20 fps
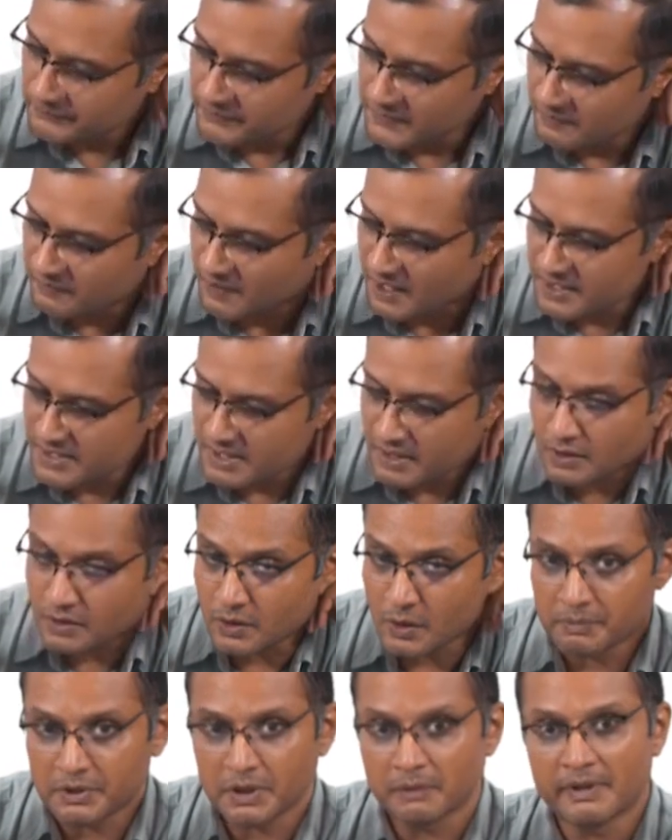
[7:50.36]
function
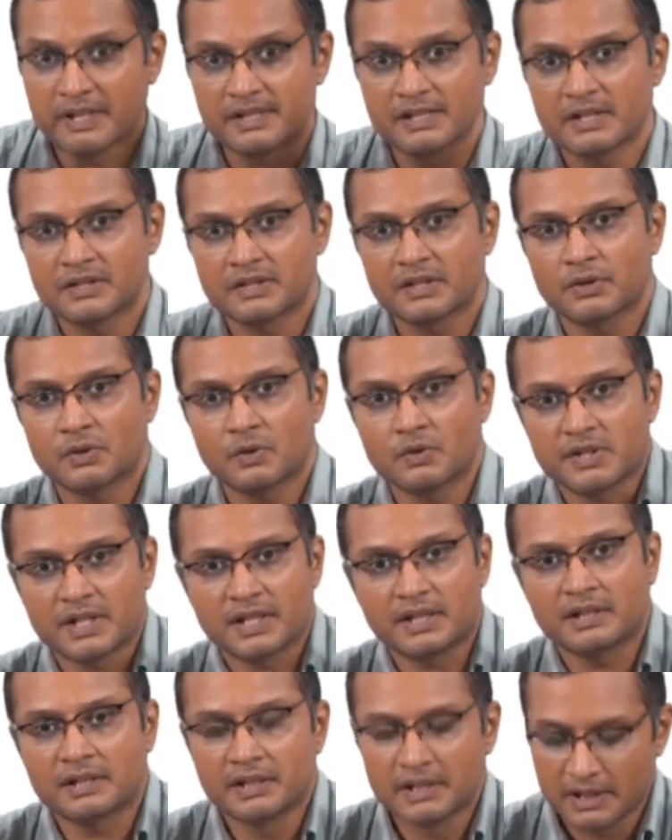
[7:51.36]
optimization
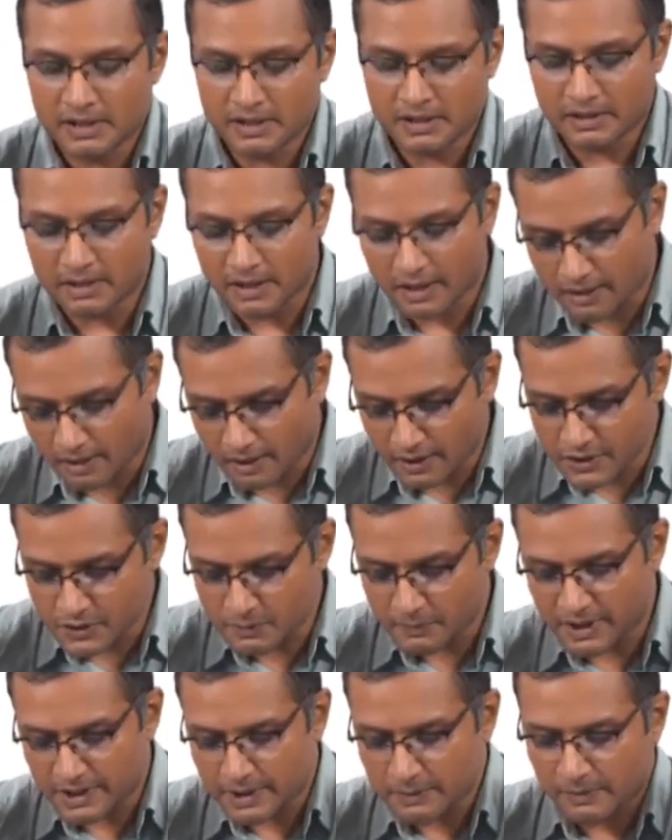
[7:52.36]
using Lagrange
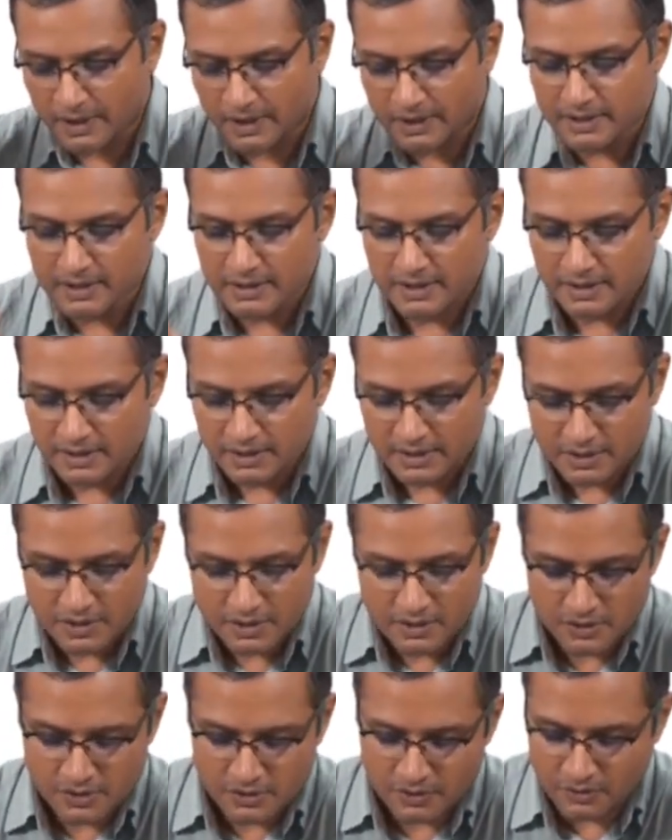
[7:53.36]
multipliers.
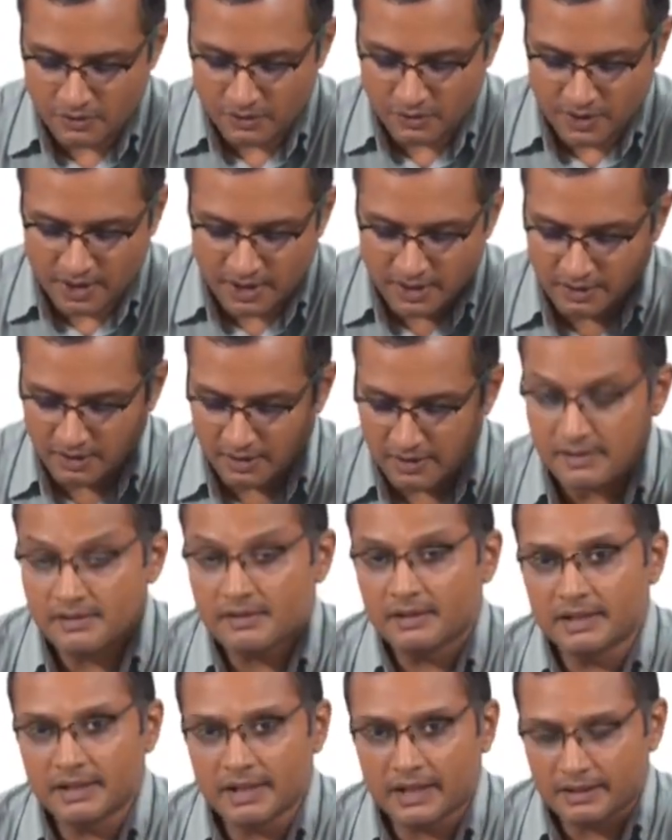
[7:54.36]
So, you can
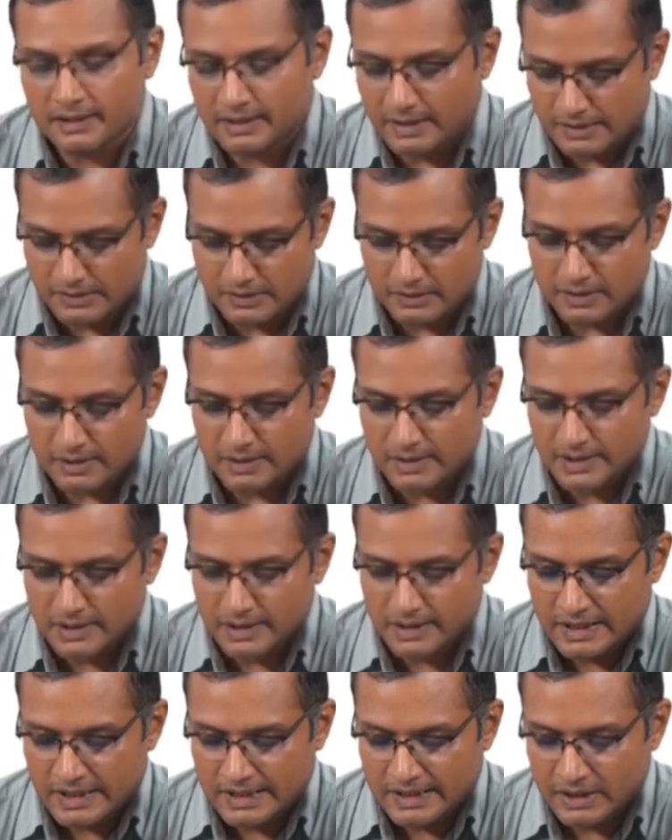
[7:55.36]
consult that lecture.
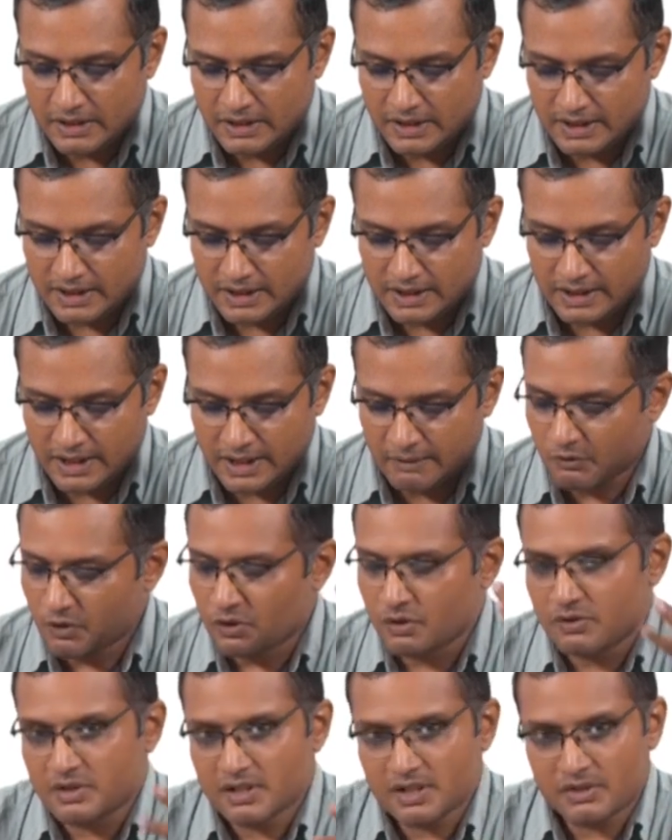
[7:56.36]
I am
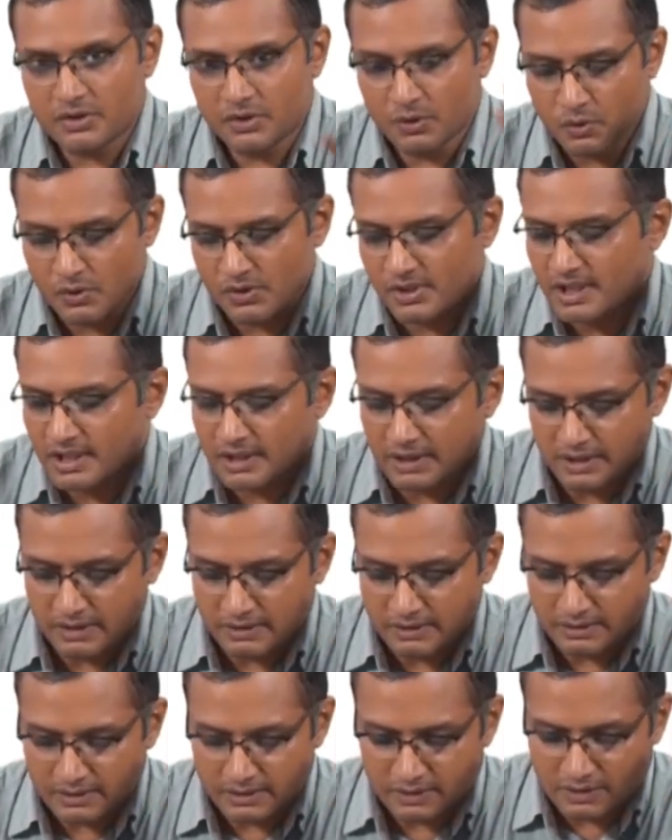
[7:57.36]
going to just use that
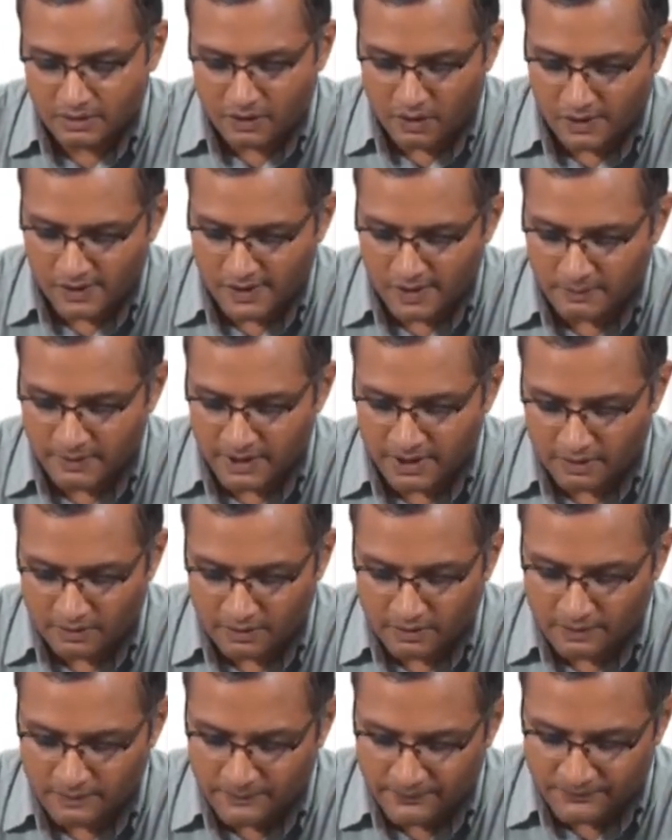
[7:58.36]
concept
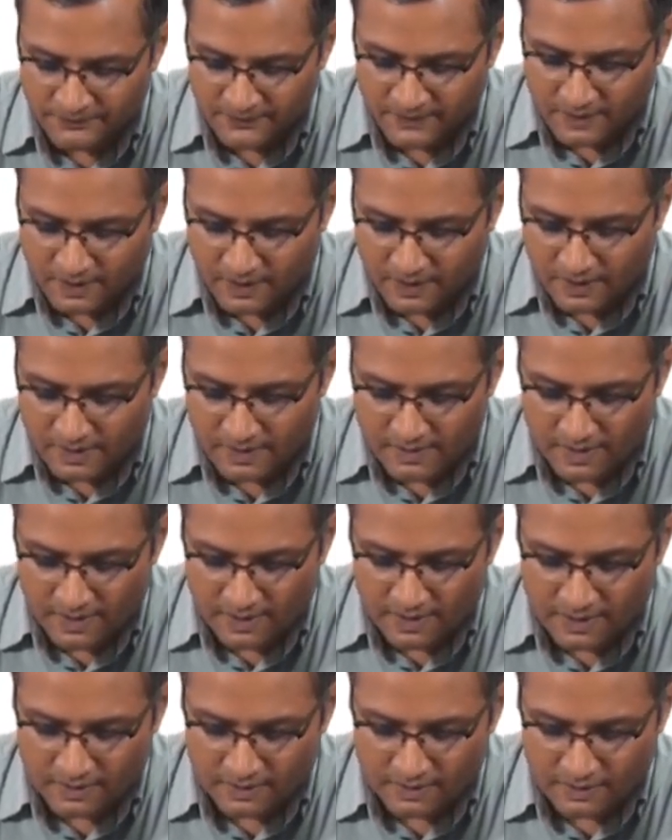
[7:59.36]
here and say
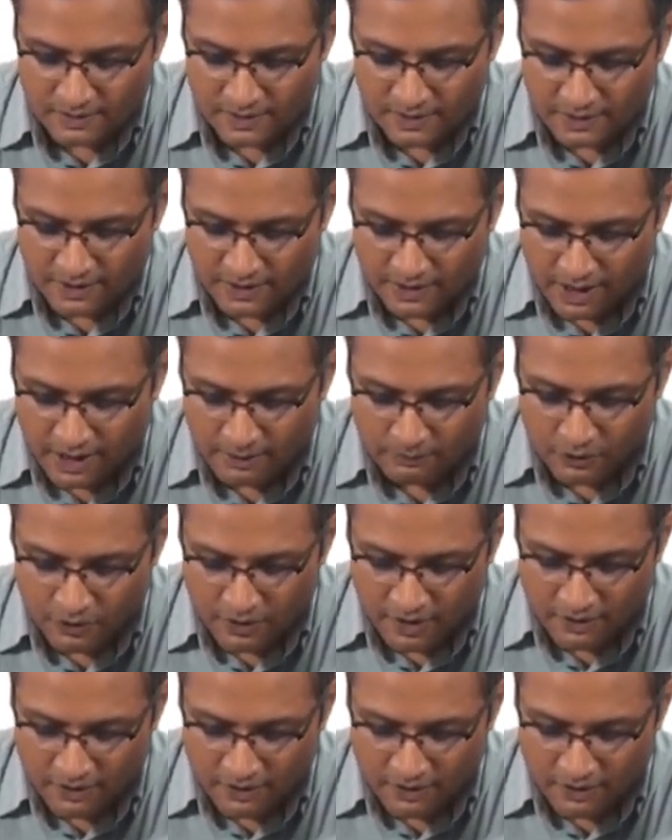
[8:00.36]
that I am going to